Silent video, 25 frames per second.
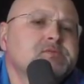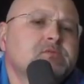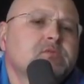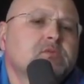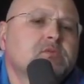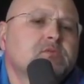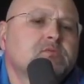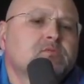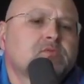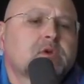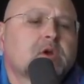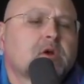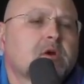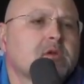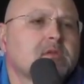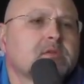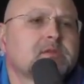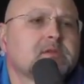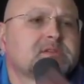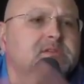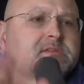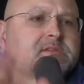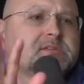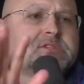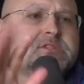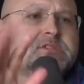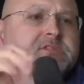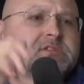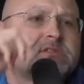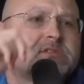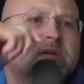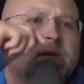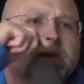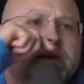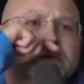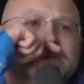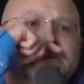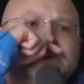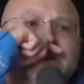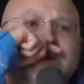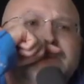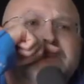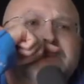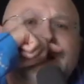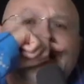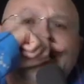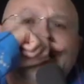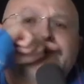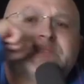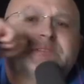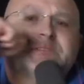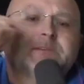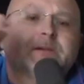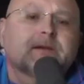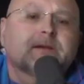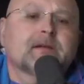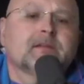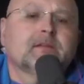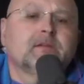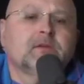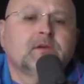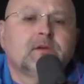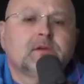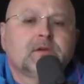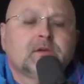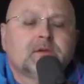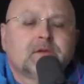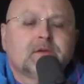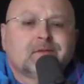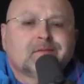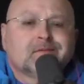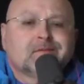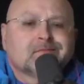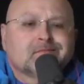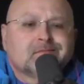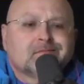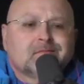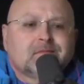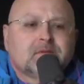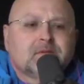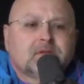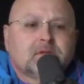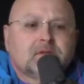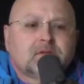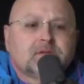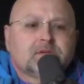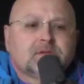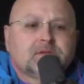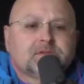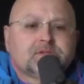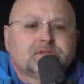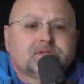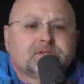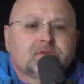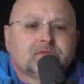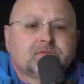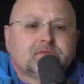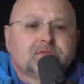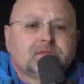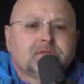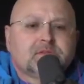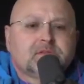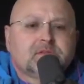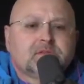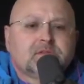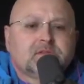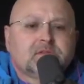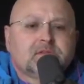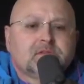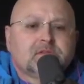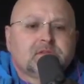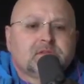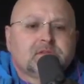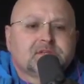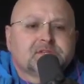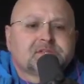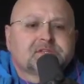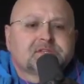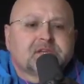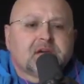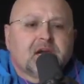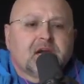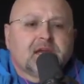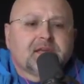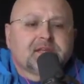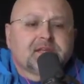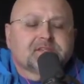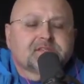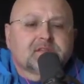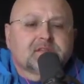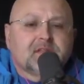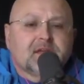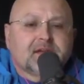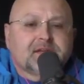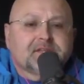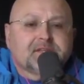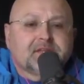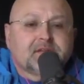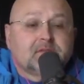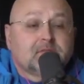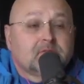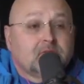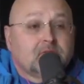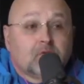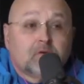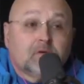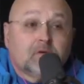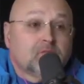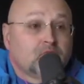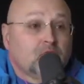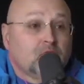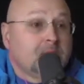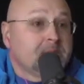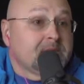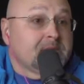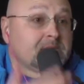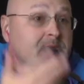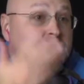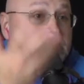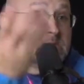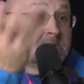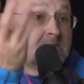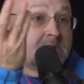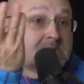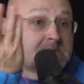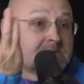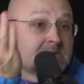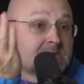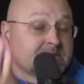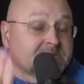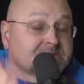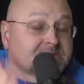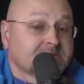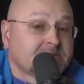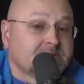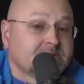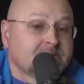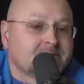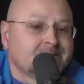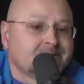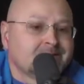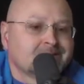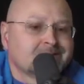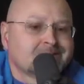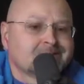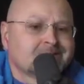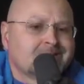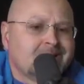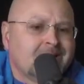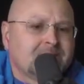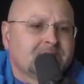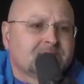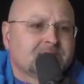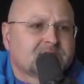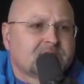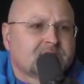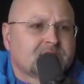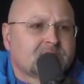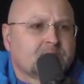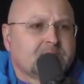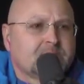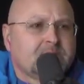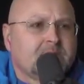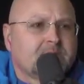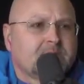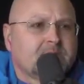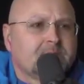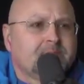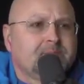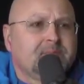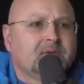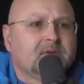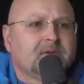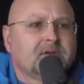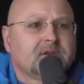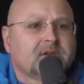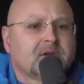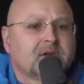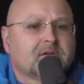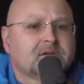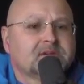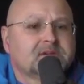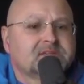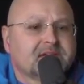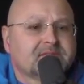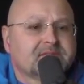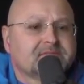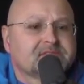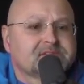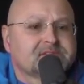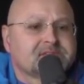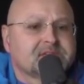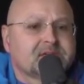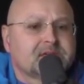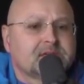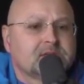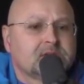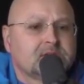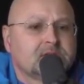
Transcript: regardless, let's just take a step back for a second. So this guy gets elected, or woman gets elected, and there's a $300 billion deficit